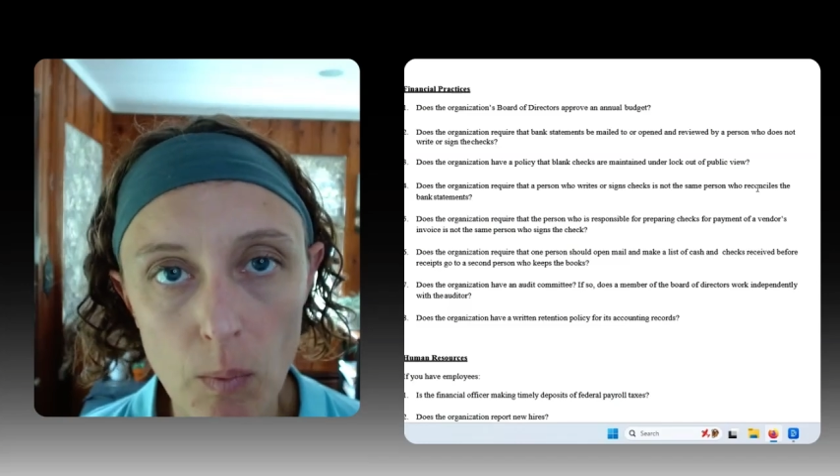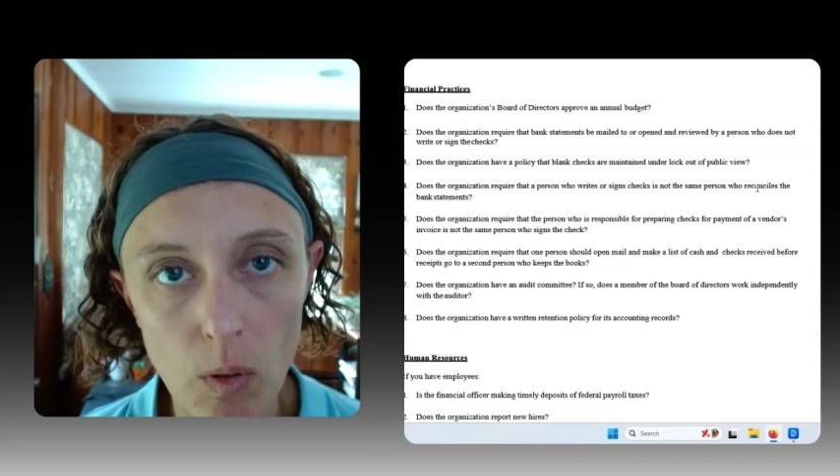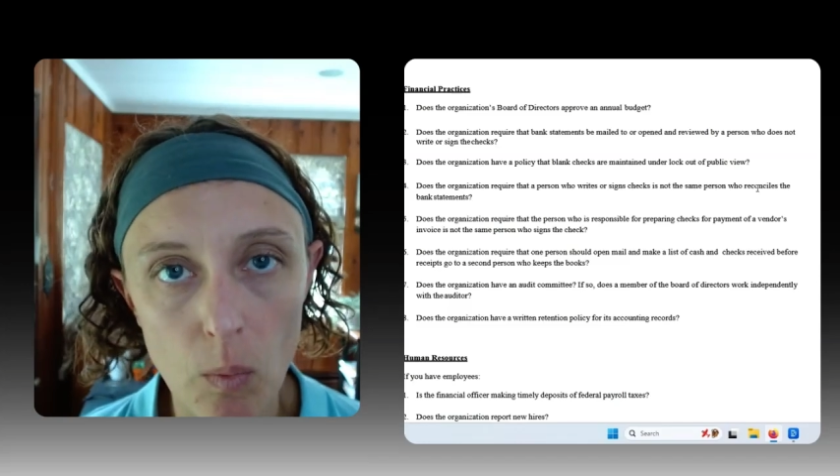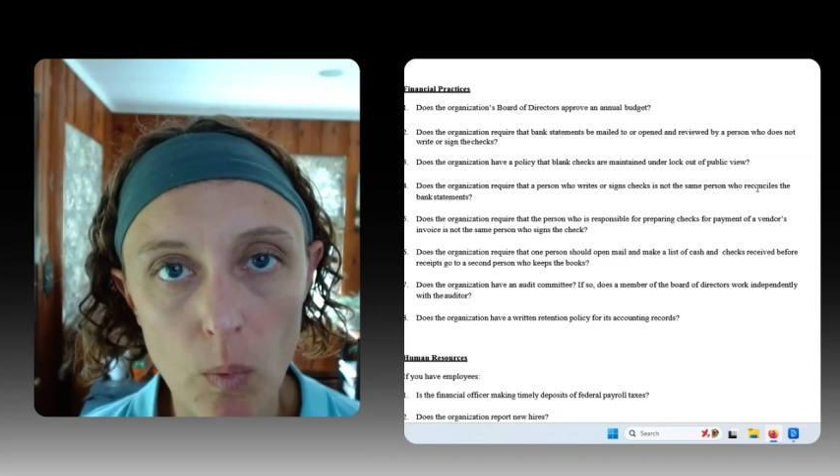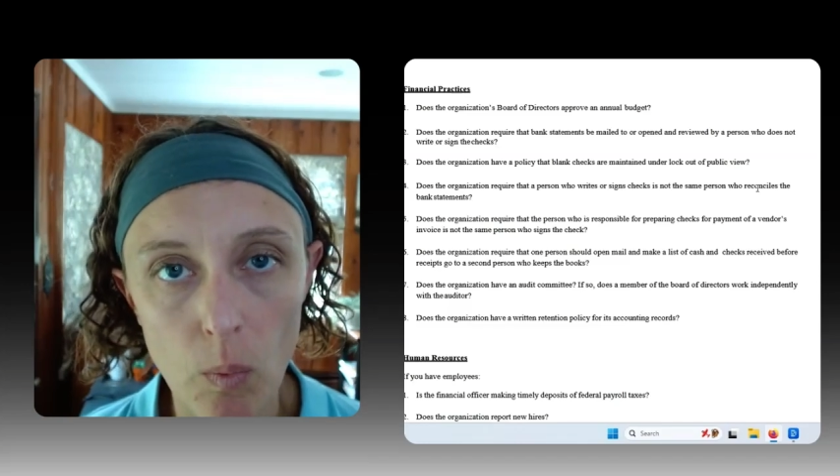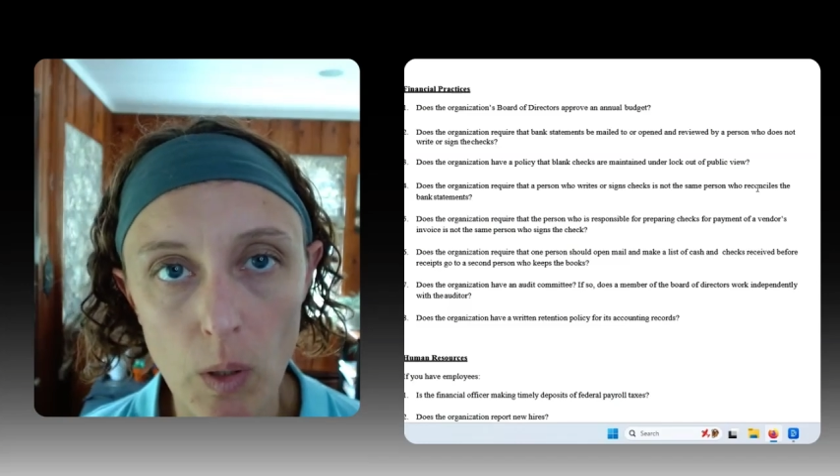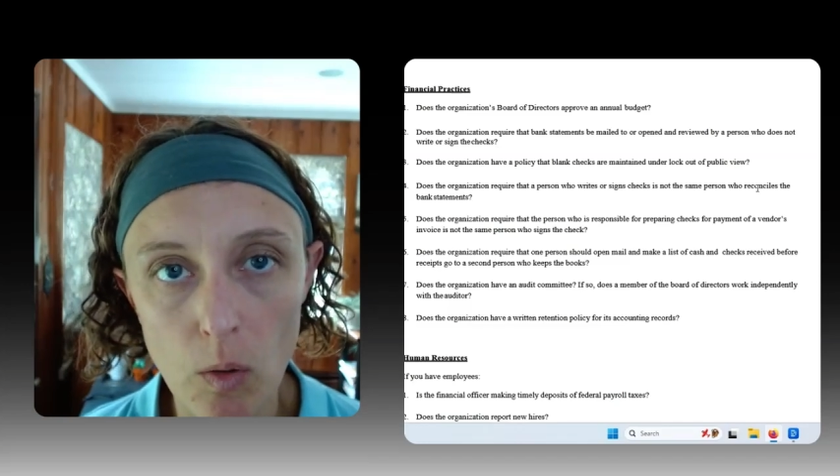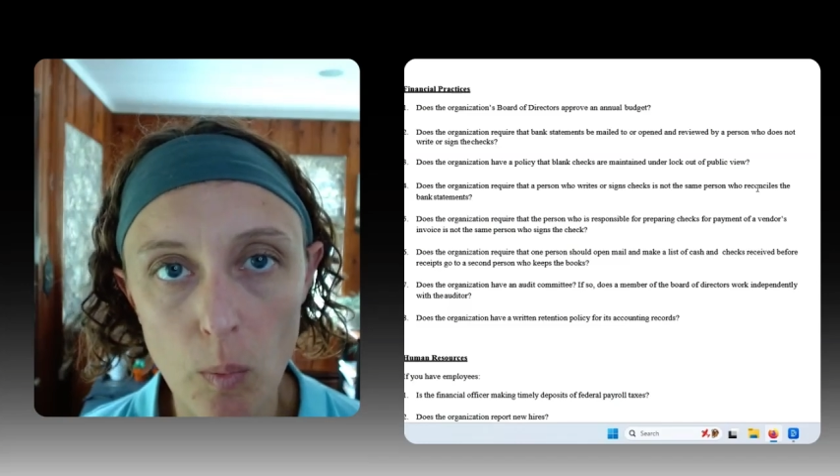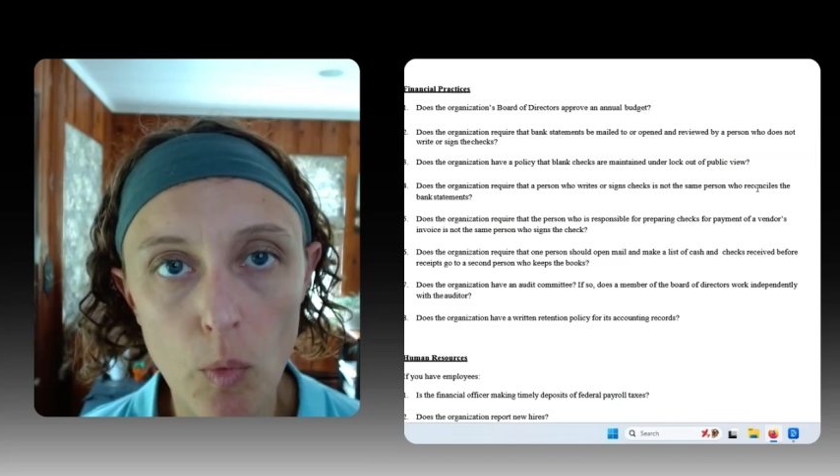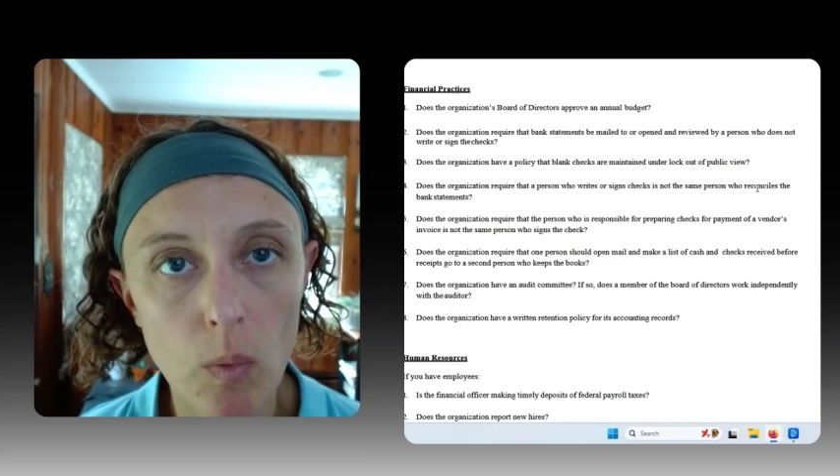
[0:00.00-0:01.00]
with
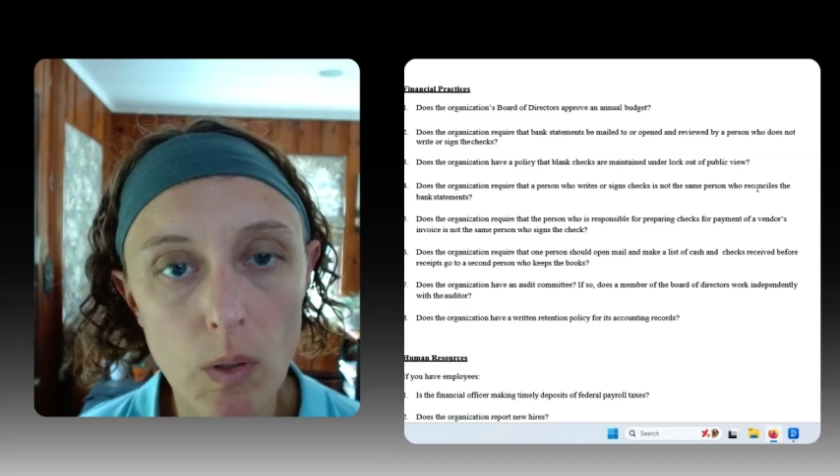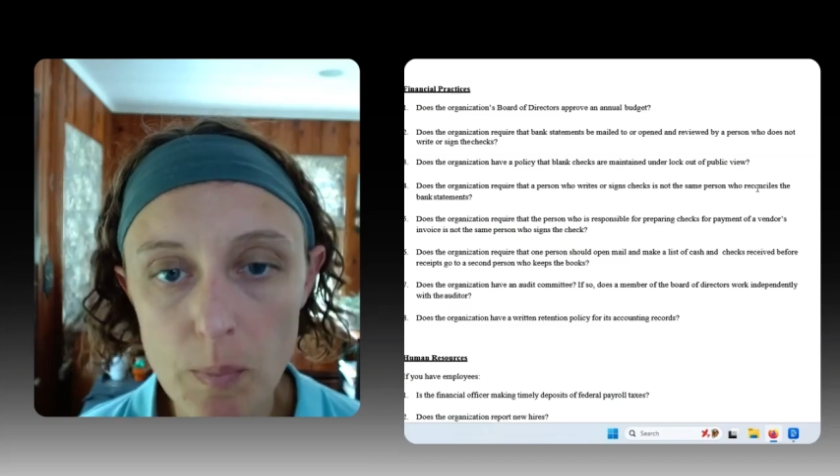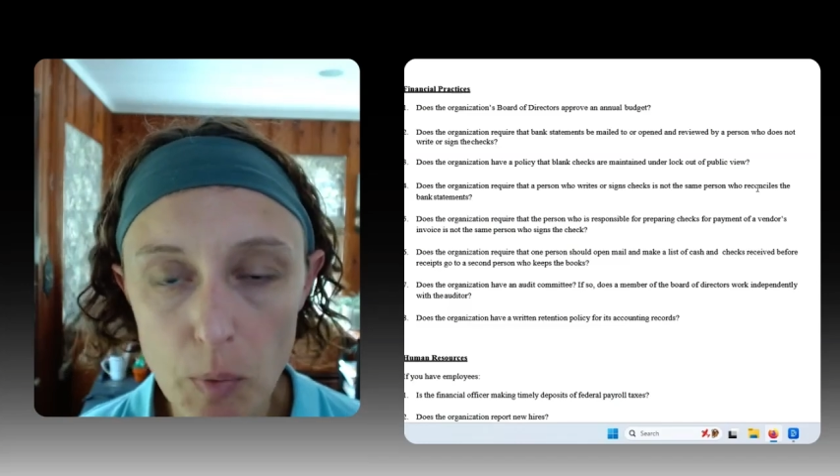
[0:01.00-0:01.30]
your board, what's